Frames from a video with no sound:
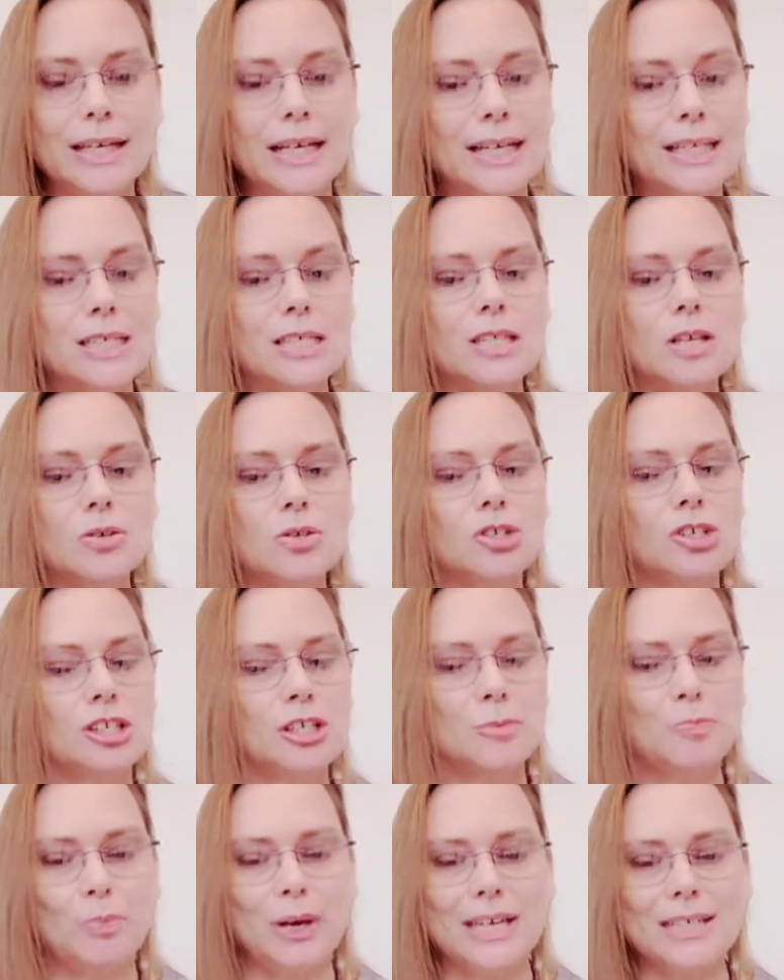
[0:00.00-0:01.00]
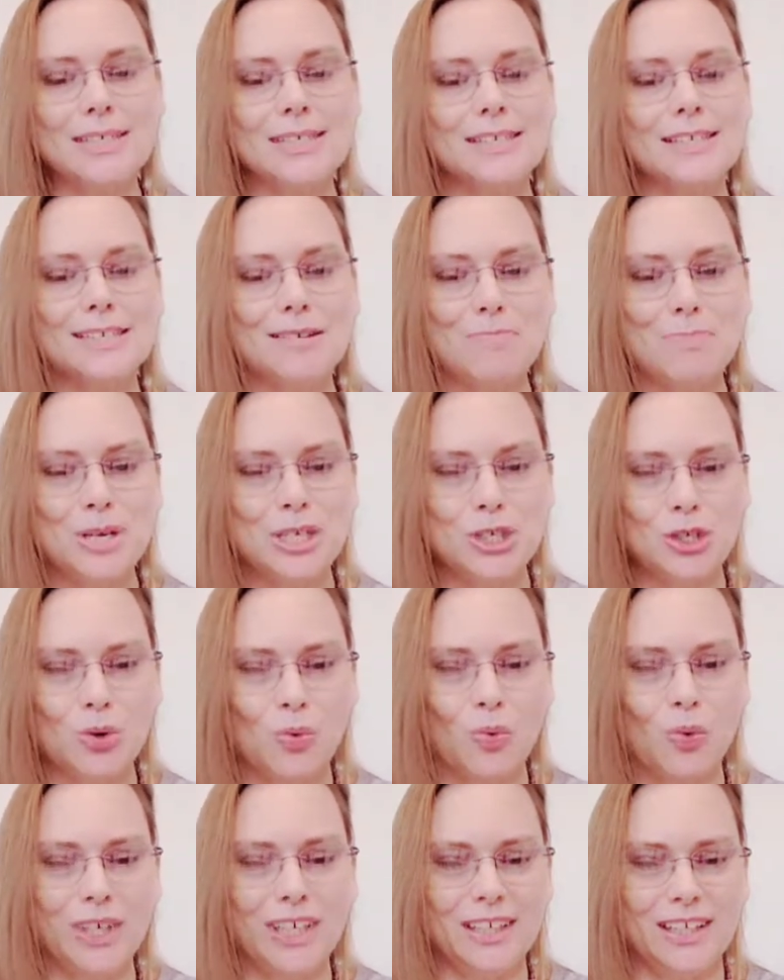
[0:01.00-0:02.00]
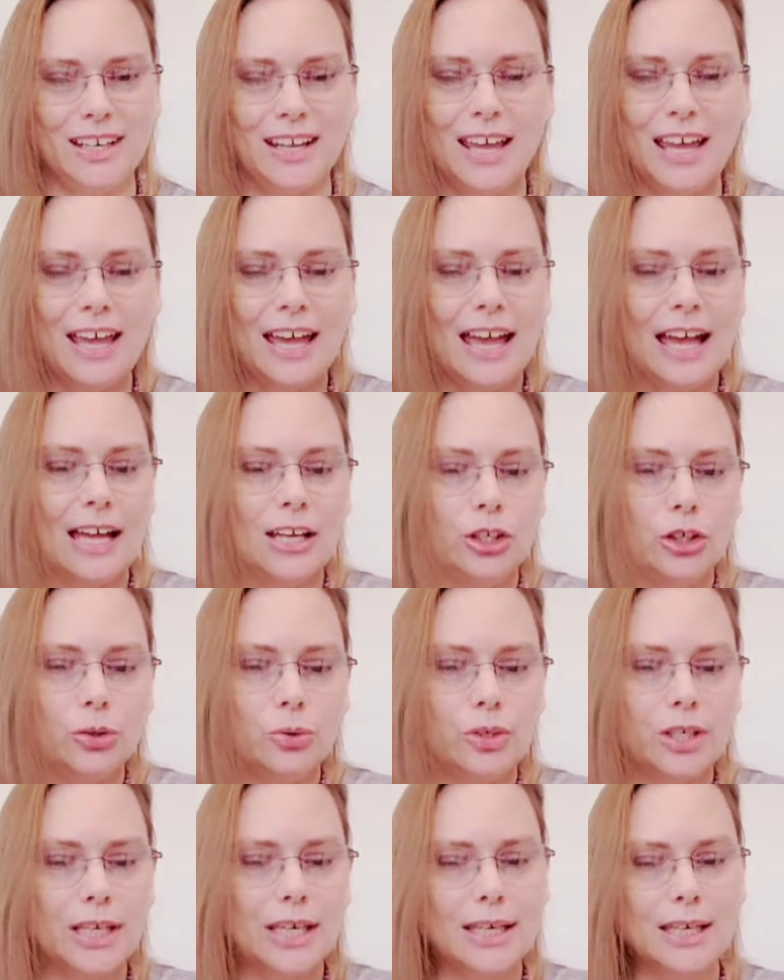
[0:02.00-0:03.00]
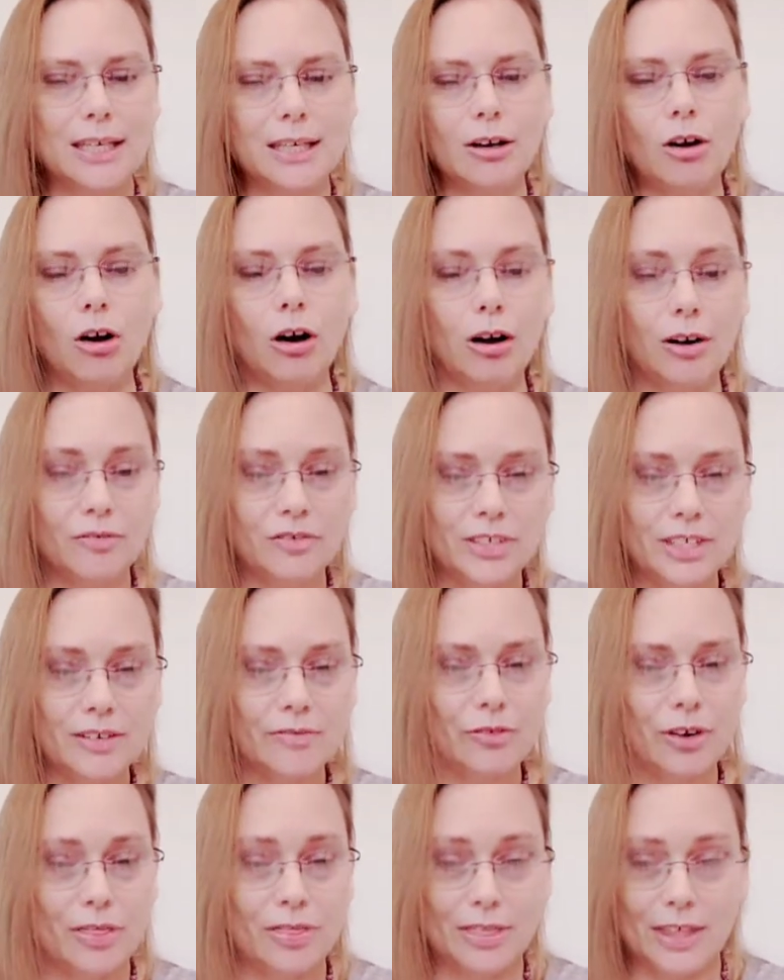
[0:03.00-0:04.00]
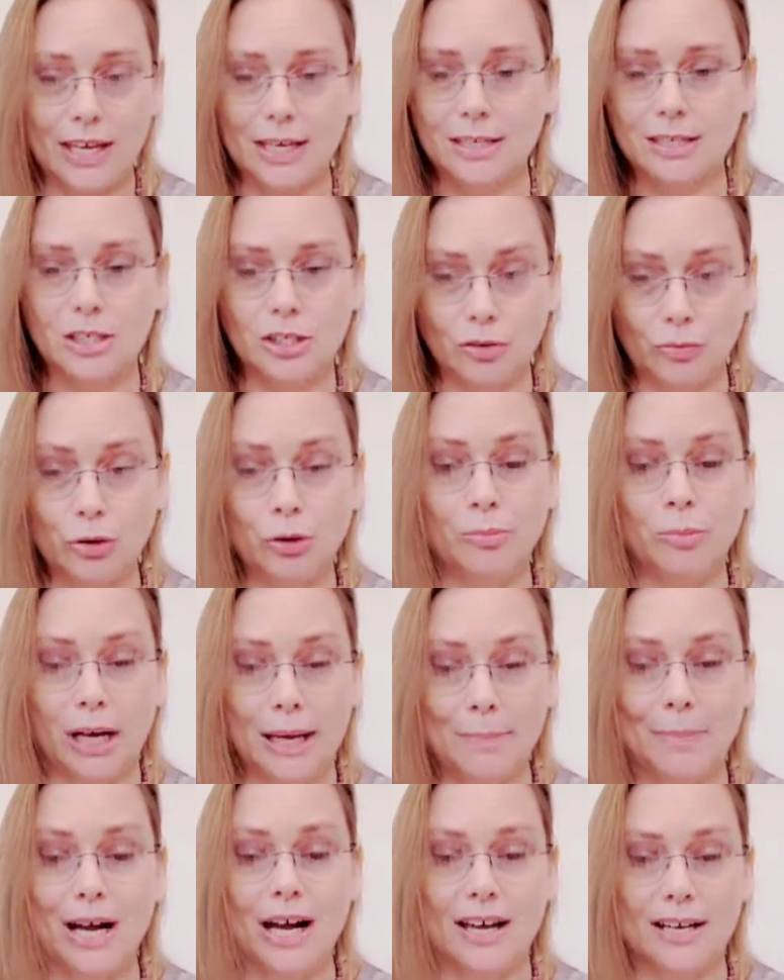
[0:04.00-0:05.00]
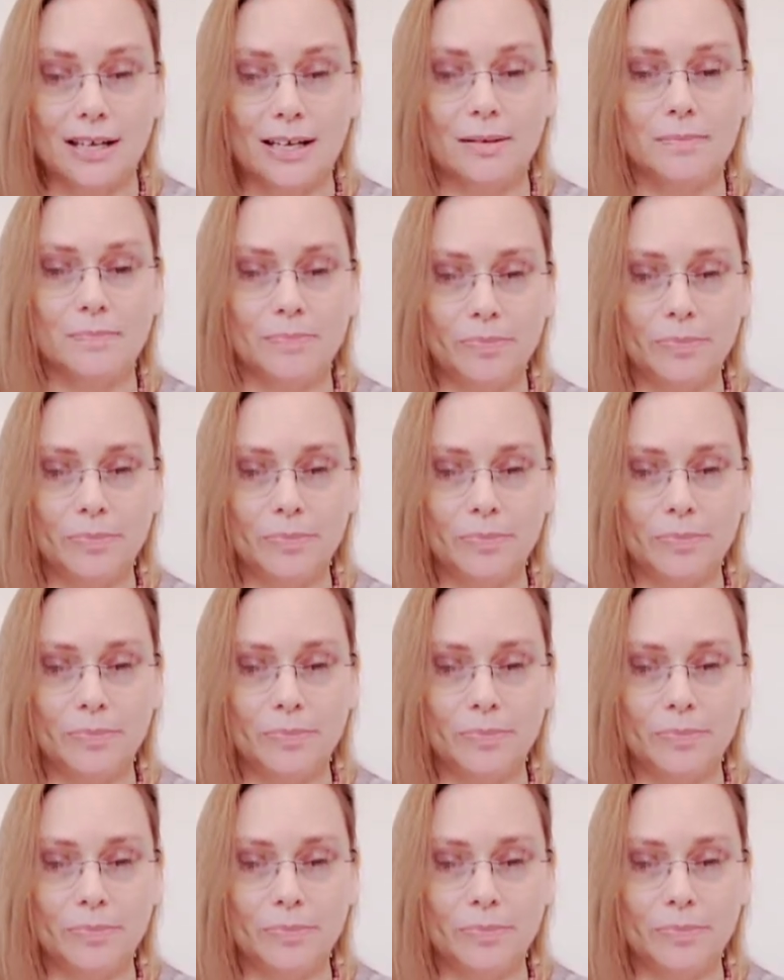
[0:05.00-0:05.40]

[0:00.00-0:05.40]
it's those spaces in between, and you key off different things through my body.